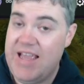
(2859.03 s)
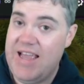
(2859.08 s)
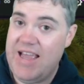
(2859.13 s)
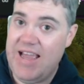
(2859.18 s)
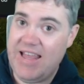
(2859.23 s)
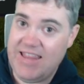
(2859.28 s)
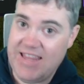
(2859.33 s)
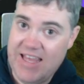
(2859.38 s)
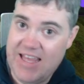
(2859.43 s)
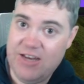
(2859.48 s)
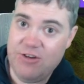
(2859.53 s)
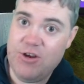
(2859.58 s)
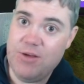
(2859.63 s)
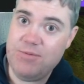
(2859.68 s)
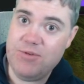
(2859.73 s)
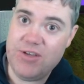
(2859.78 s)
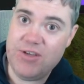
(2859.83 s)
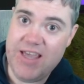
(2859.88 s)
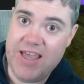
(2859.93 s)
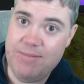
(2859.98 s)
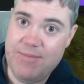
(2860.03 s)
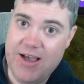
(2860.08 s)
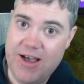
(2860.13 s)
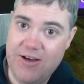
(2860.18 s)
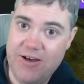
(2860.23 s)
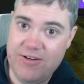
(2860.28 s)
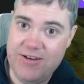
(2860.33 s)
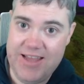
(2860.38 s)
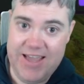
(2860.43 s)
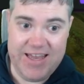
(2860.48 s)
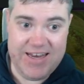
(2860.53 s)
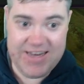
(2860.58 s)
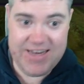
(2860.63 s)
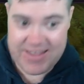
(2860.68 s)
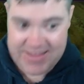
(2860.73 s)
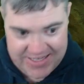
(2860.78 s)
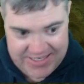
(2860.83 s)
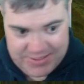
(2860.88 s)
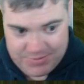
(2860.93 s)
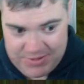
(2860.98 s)
And then crypto came out, and
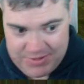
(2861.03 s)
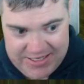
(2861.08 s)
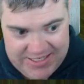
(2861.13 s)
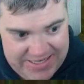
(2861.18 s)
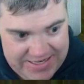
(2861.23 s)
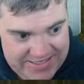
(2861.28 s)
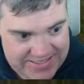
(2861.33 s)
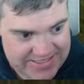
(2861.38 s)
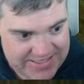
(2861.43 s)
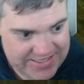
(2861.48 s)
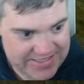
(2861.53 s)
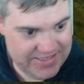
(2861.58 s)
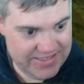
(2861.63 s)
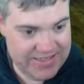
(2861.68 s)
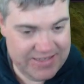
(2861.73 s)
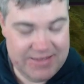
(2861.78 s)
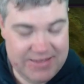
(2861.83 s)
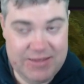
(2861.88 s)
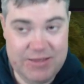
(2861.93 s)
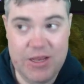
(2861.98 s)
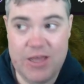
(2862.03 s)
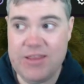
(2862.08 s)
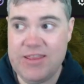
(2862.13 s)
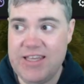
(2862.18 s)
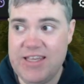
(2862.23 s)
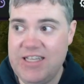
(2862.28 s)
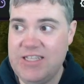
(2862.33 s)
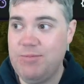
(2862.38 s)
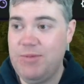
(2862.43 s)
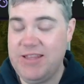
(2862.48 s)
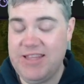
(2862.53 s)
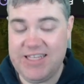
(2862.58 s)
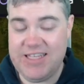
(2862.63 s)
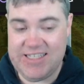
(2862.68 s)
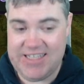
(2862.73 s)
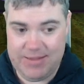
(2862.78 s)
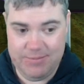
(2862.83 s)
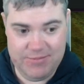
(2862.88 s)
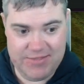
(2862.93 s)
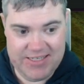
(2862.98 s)
nothing's been the
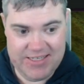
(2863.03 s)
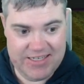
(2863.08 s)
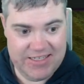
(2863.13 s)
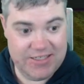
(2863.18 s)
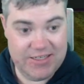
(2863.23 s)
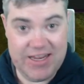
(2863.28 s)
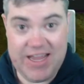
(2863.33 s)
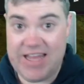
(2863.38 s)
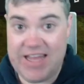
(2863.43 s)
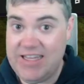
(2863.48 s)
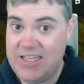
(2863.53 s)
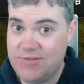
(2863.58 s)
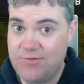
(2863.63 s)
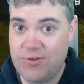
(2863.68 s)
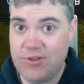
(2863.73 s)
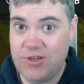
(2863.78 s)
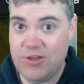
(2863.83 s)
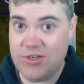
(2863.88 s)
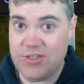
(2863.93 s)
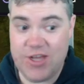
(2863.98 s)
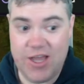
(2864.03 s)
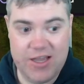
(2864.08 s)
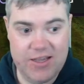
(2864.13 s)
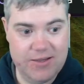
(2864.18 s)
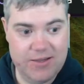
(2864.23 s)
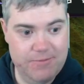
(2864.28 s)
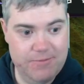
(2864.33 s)
same since, at least for their stock.